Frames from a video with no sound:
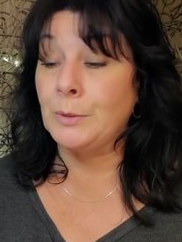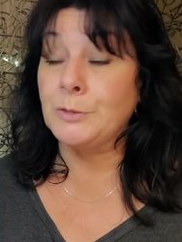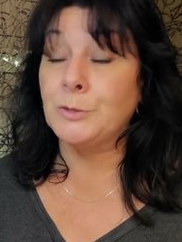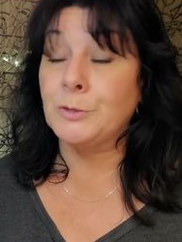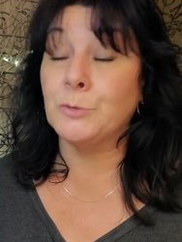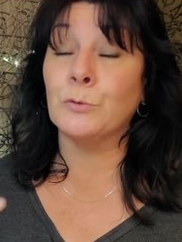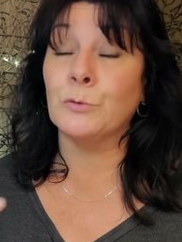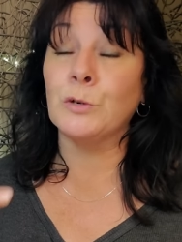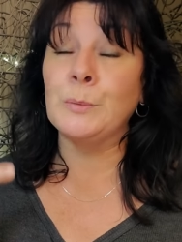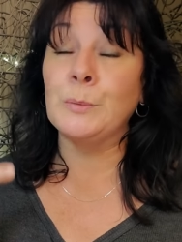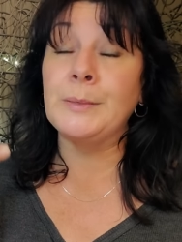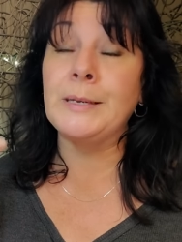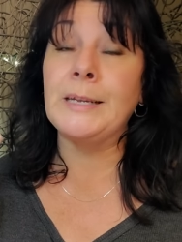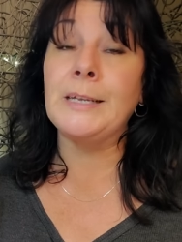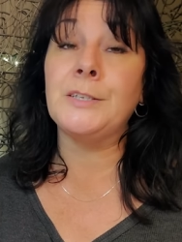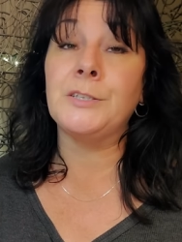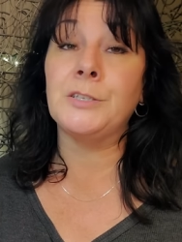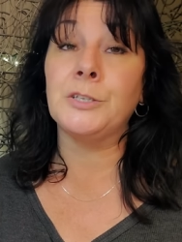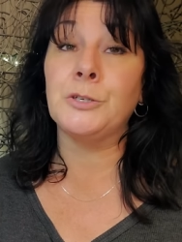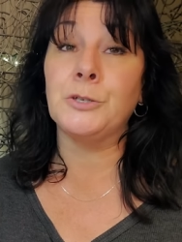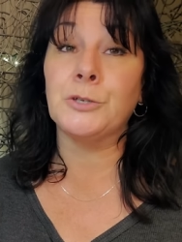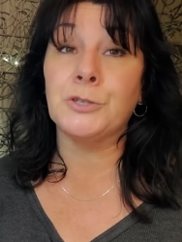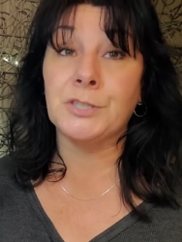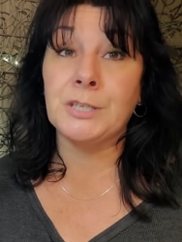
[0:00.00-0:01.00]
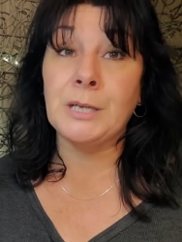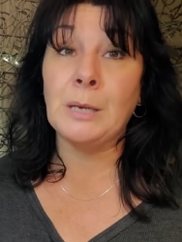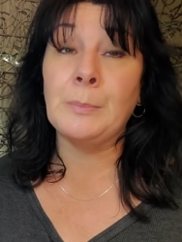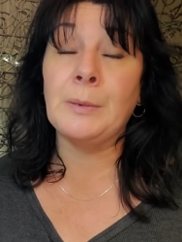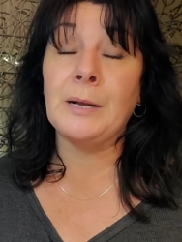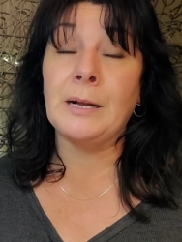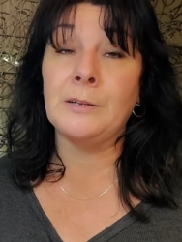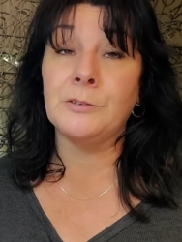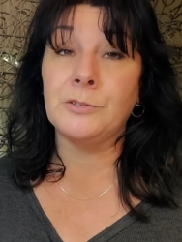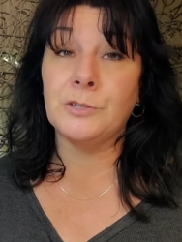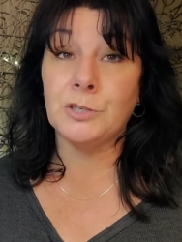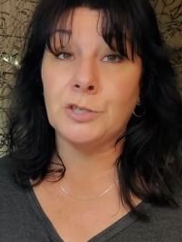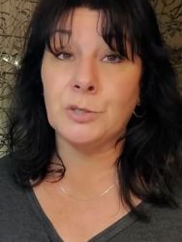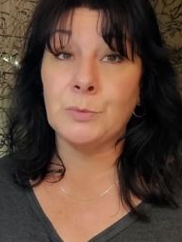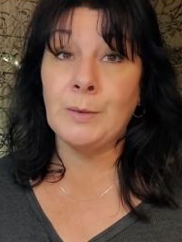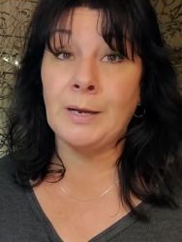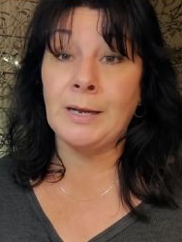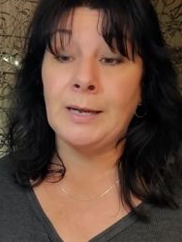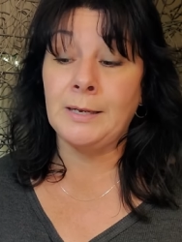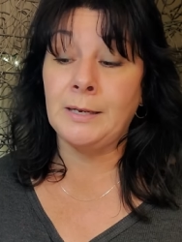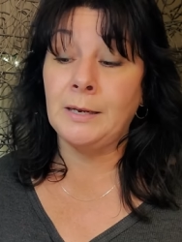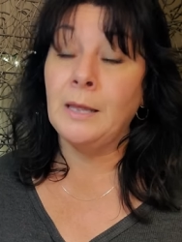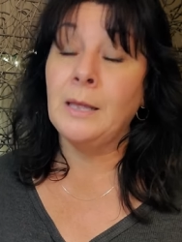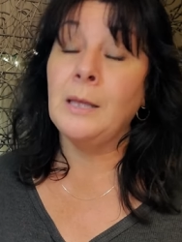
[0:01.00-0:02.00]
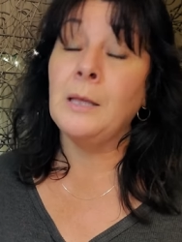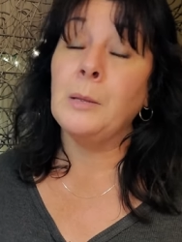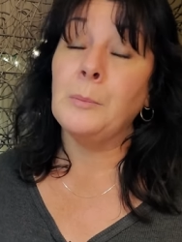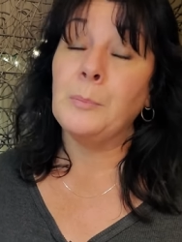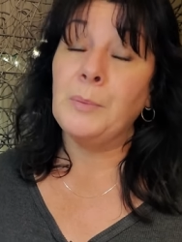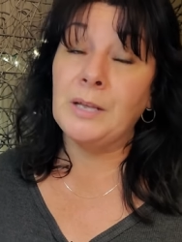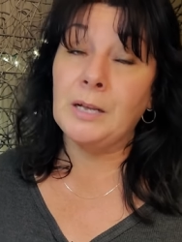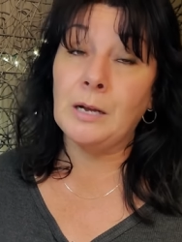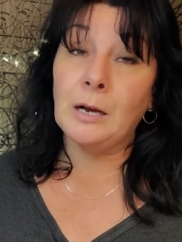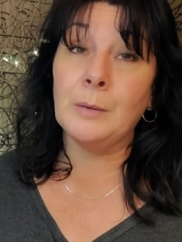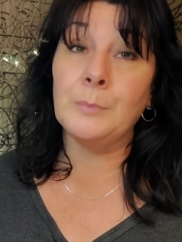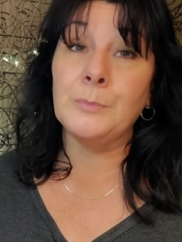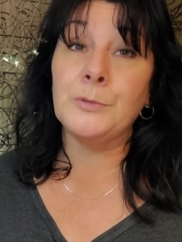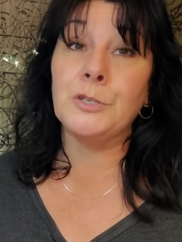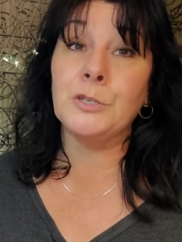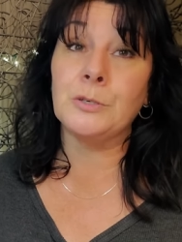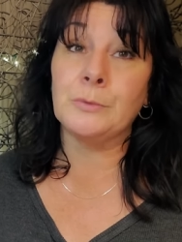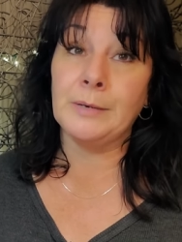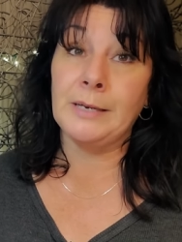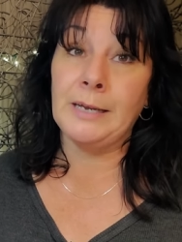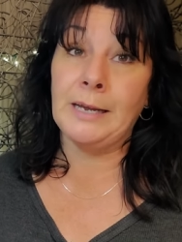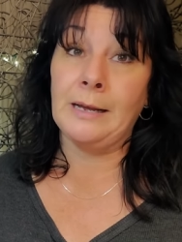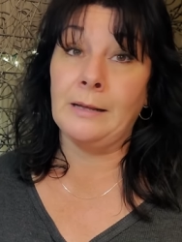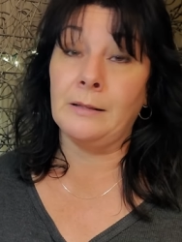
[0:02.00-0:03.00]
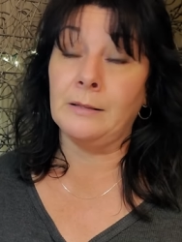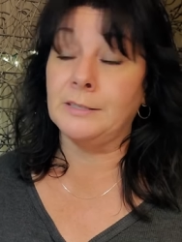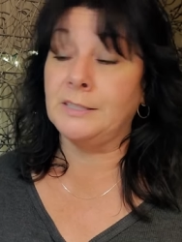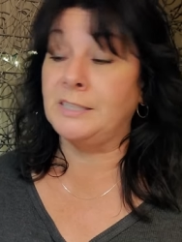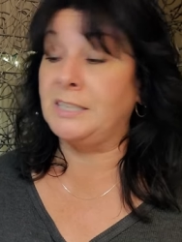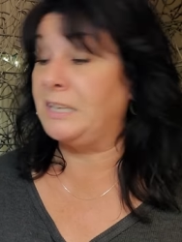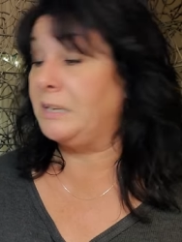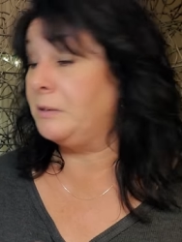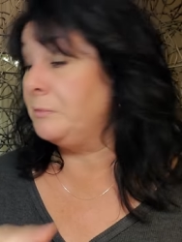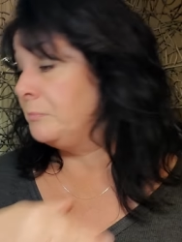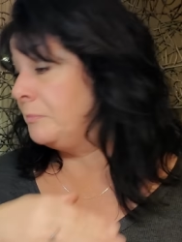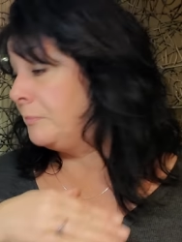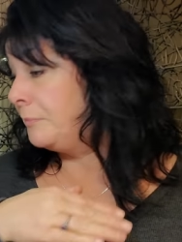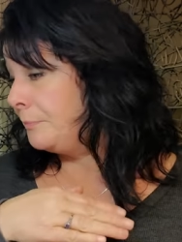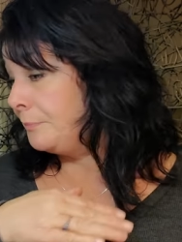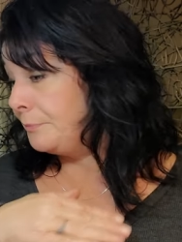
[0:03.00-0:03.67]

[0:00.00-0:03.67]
what ruminates in your subconscious mind becomes your reality.